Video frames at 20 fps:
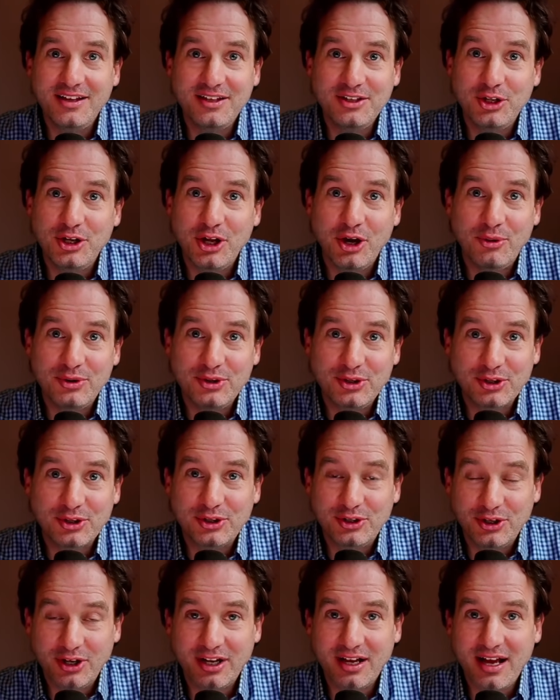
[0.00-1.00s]

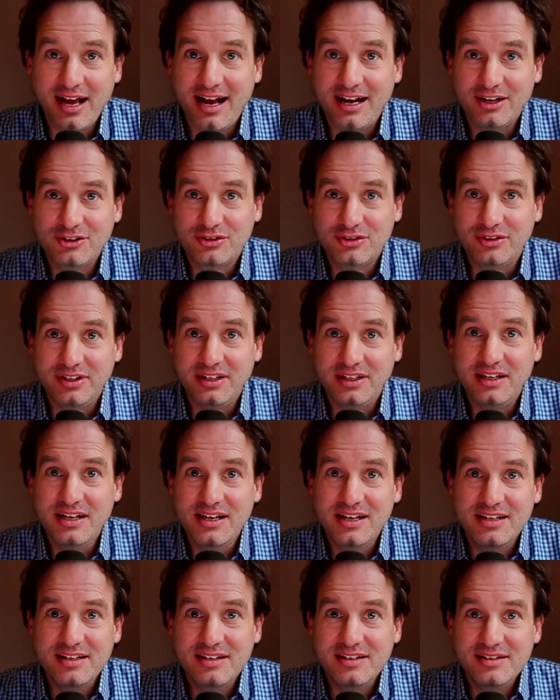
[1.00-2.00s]
you're gonna
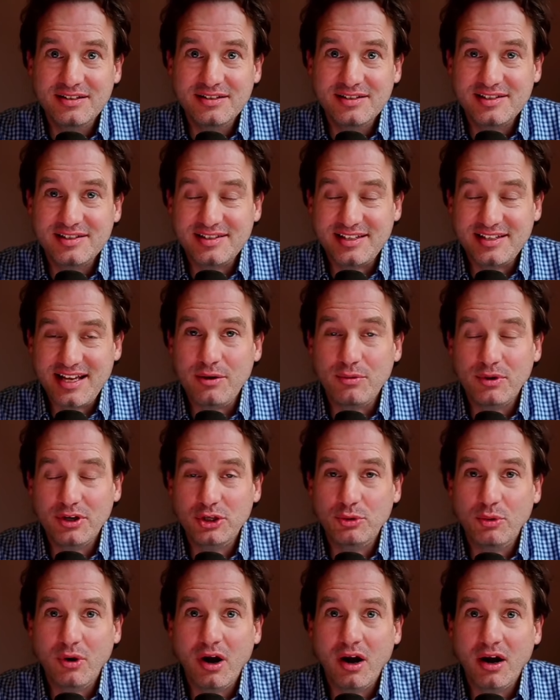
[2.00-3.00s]
actually stay
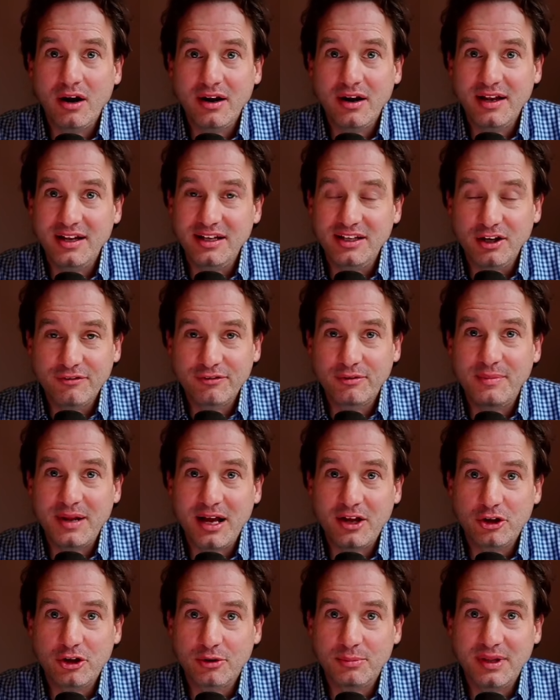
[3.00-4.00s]
where you are. And a year from
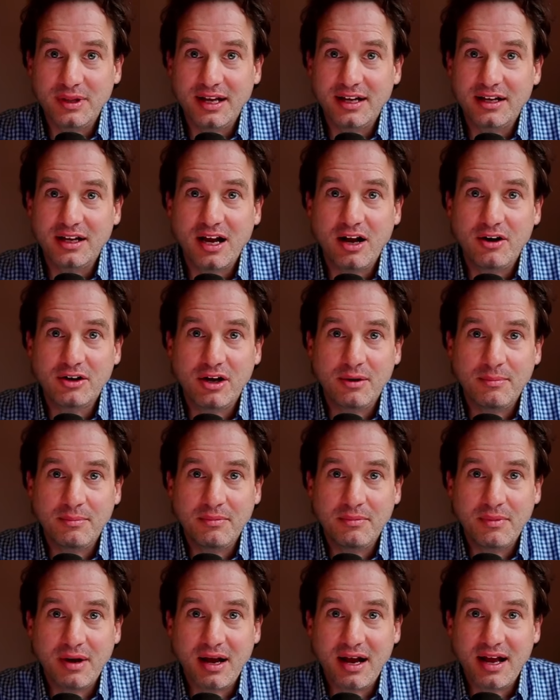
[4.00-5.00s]
now, you're gonna be like, how
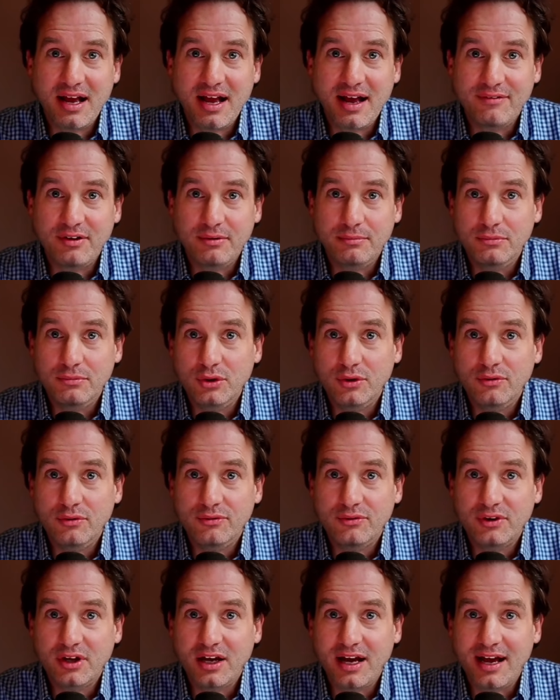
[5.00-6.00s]
come I haven't
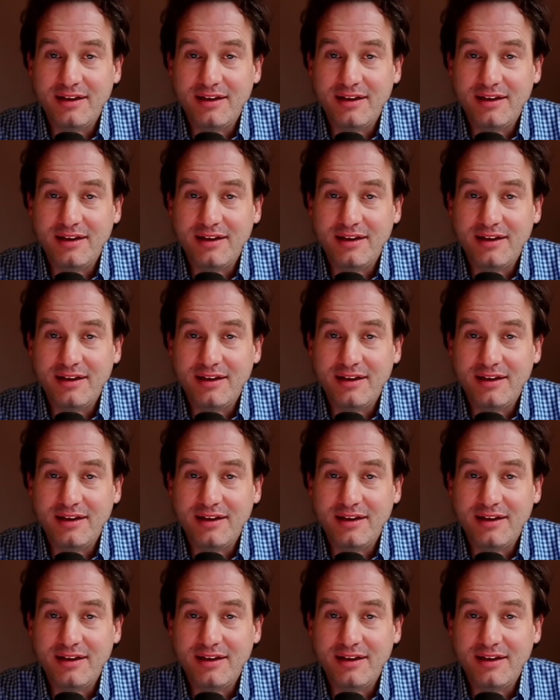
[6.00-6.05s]
moved?